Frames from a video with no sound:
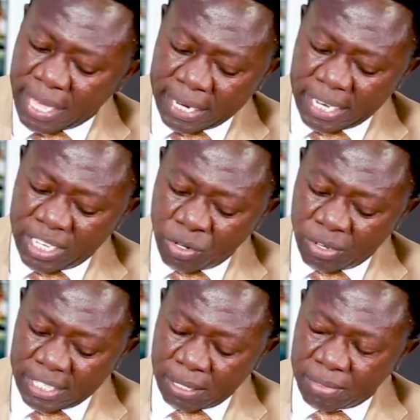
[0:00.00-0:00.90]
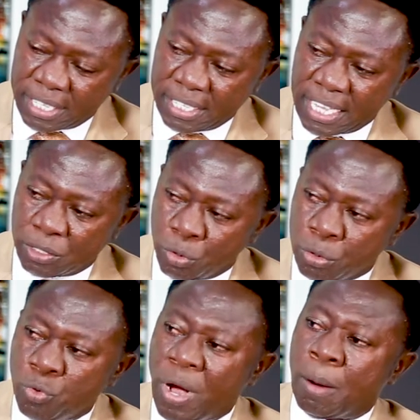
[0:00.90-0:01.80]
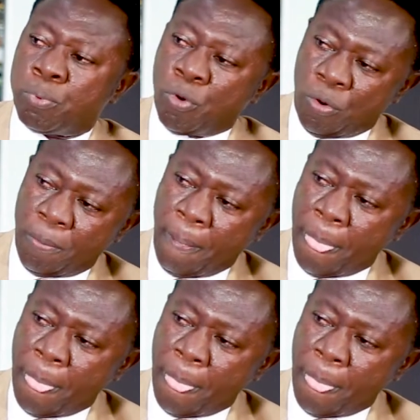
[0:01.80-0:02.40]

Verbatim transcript: And the New King James says that those who are poor.